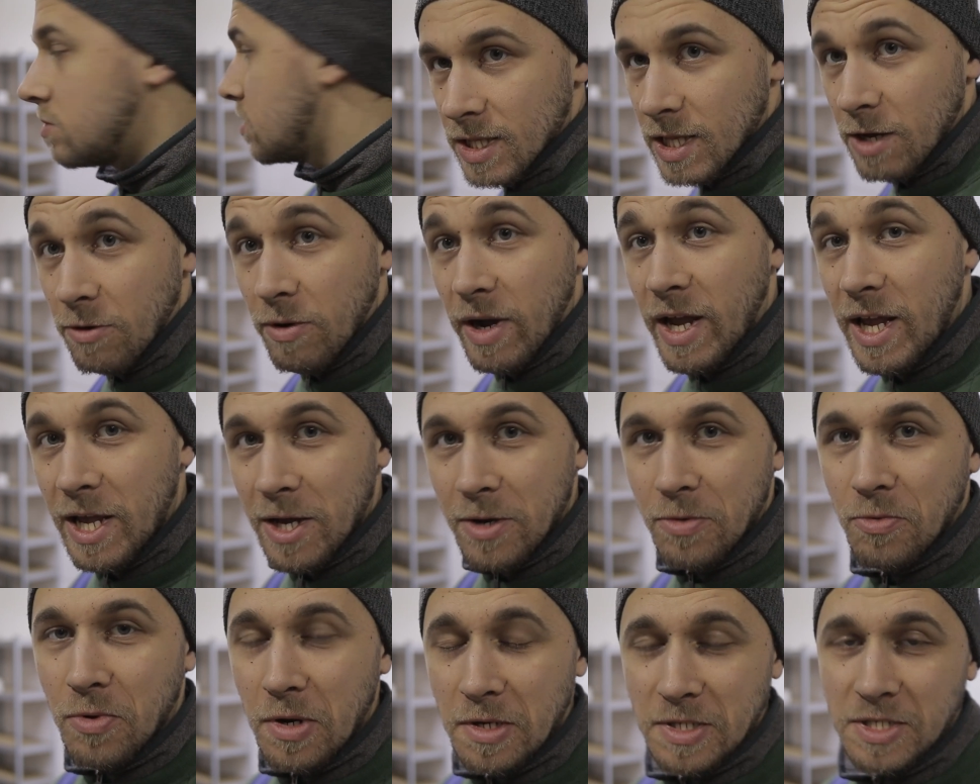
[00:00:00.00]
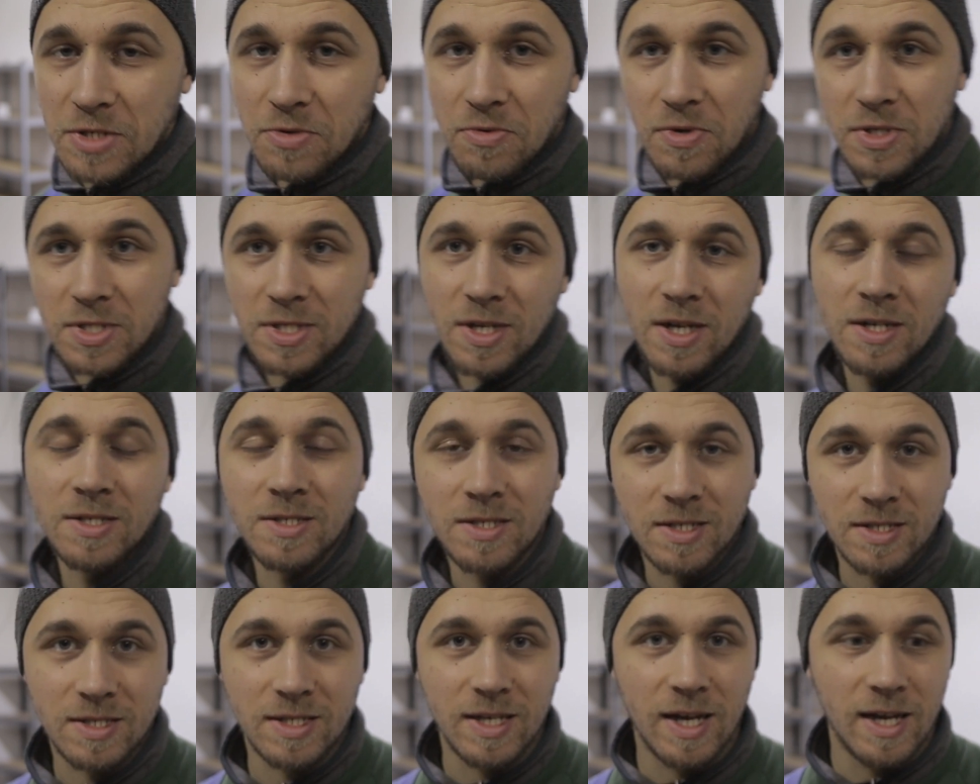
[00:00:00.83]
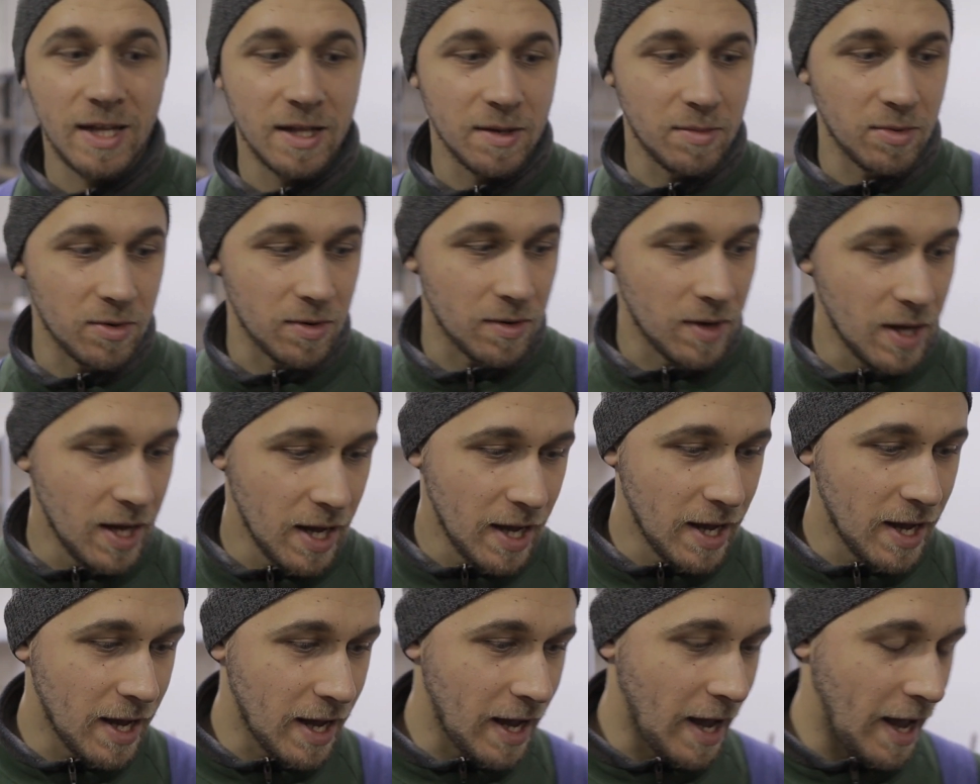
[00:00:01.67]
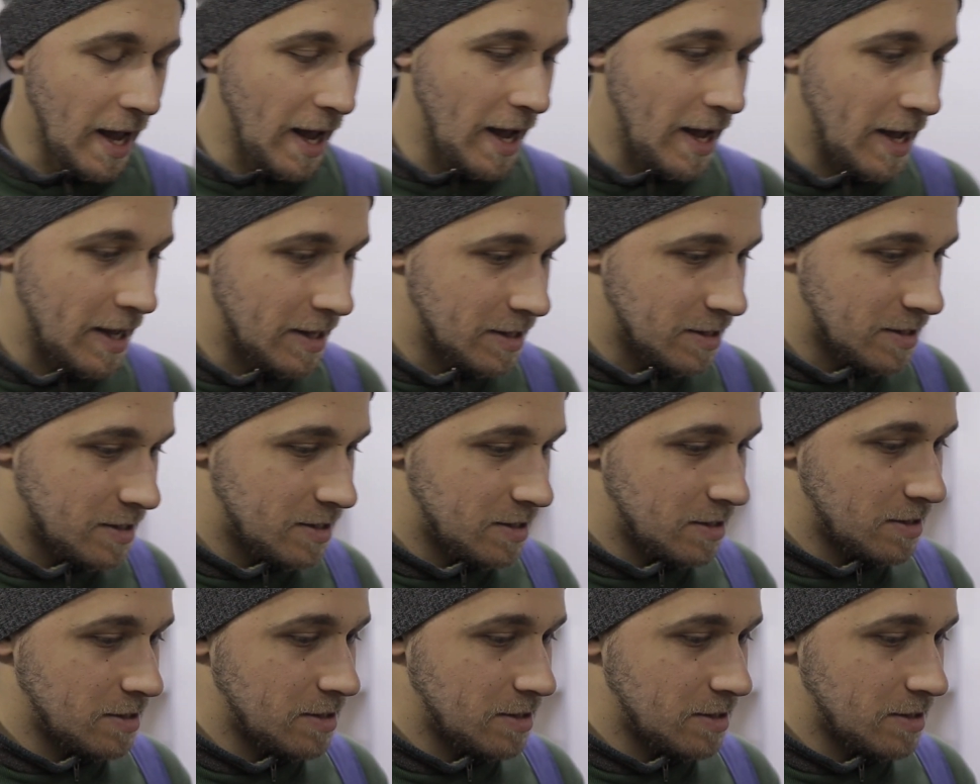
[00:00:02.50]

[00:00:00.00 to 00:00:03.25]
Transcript: The way it was unsustainable. And